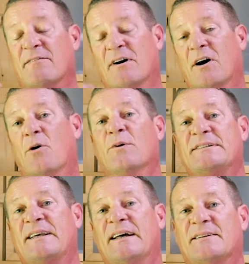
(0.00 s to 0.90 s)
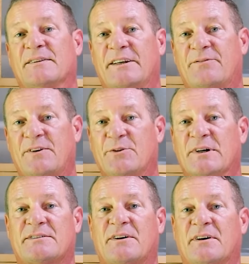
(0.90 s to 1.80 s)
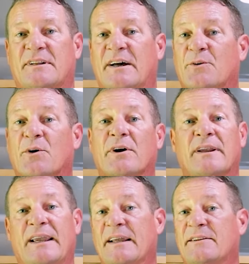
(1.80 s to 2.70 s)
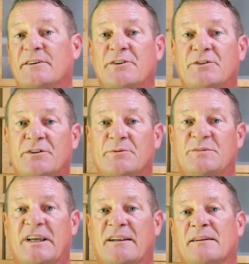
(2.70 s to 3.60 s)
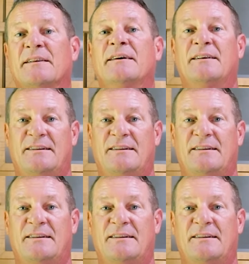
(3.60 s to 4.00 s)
I've always got the link for usark.org and their YouTube channel